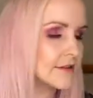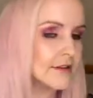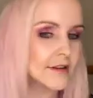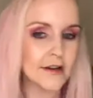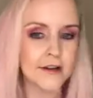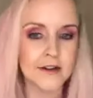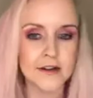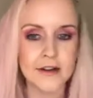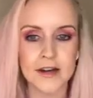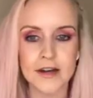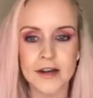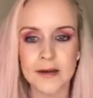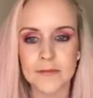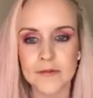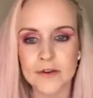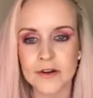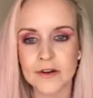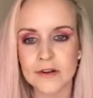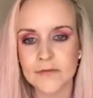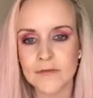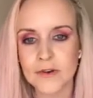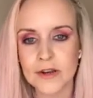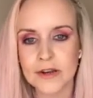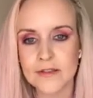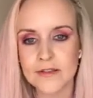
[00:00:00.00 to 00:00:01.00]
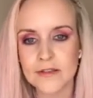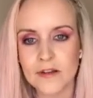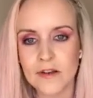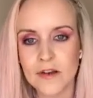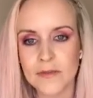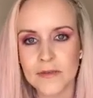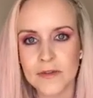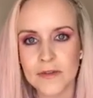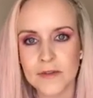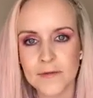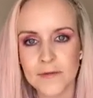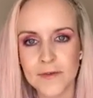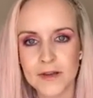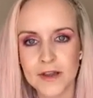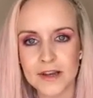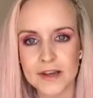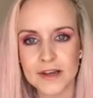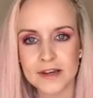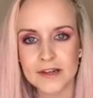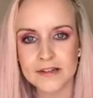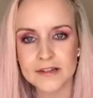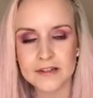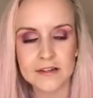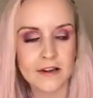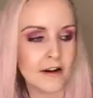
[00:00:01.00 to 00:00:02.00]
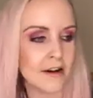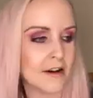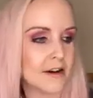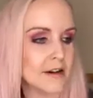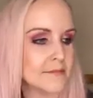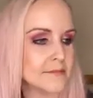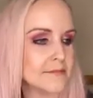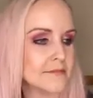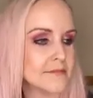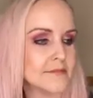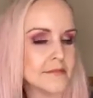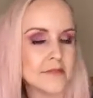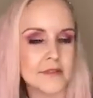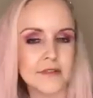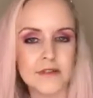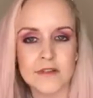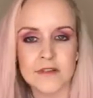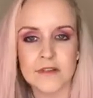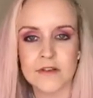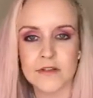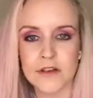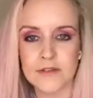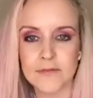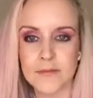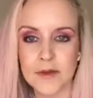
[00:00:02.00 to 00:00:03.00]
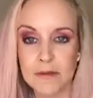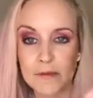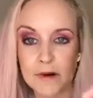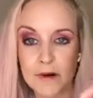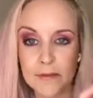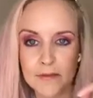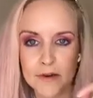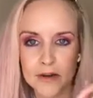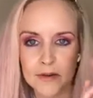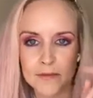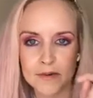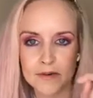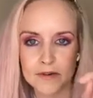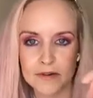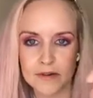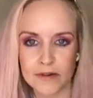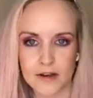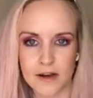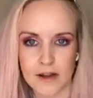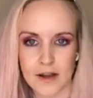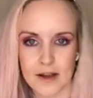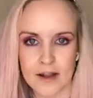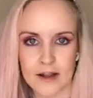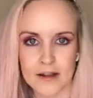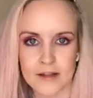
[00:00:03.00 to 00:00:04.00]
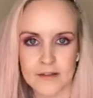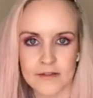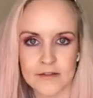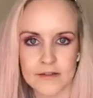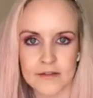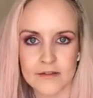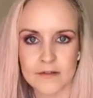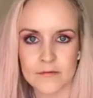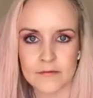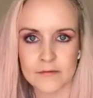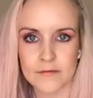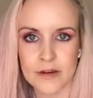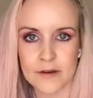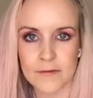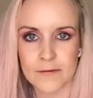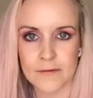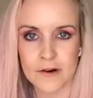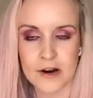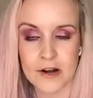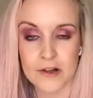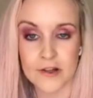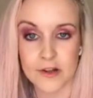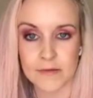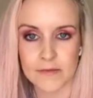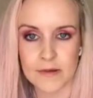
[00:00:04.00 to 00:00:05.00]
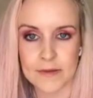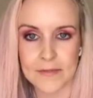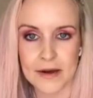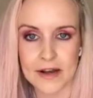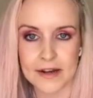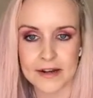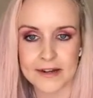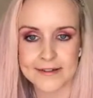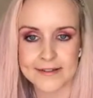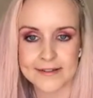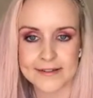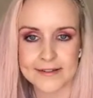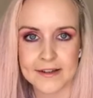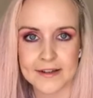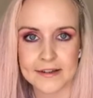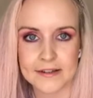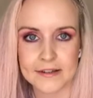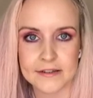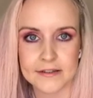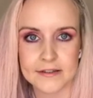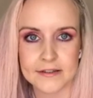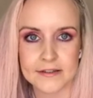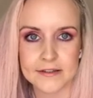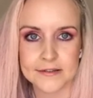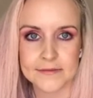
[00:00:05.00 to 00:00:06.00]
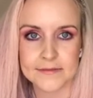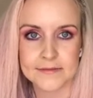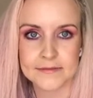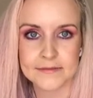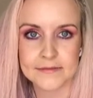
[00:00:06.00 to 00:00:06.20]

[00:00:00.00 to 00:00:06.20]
Okay, I'm going to restart this feed. So give me one moment and refresh. I'll be back in a second.